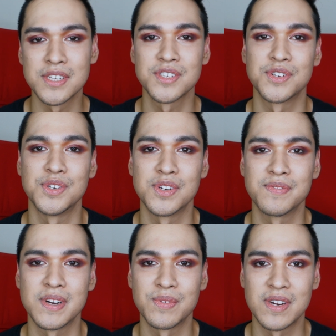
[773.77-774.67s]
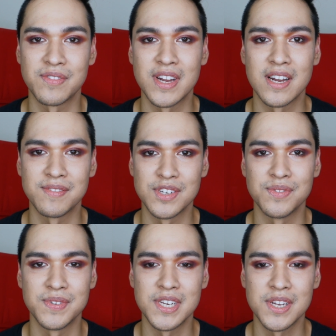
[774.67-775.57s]
so you're notified whenever I have a new
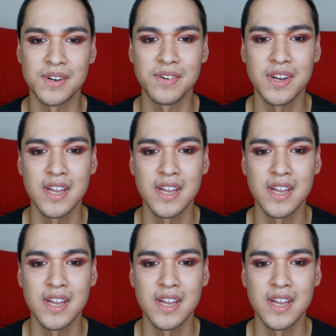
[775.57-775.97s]
video.